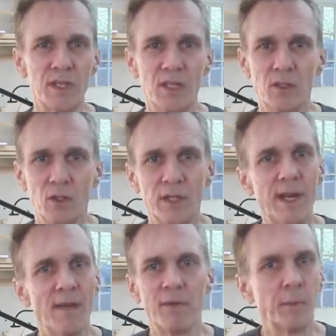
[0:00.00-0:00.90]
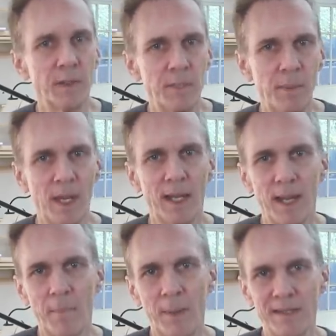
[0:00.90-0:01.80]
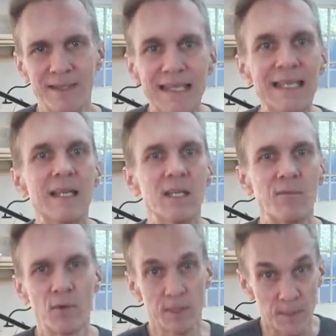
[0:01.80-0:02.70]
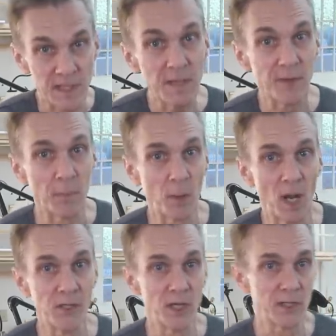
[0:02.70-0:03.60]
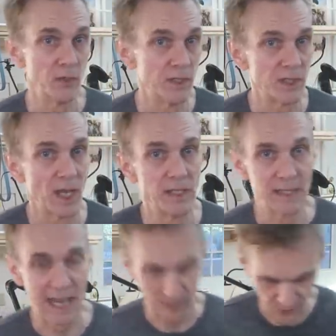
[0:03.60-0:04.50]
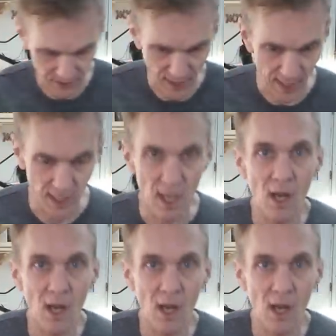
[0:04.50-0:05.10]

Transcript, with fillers: that you'll inevitably pick up as needed for specific projects you decide to tackle, say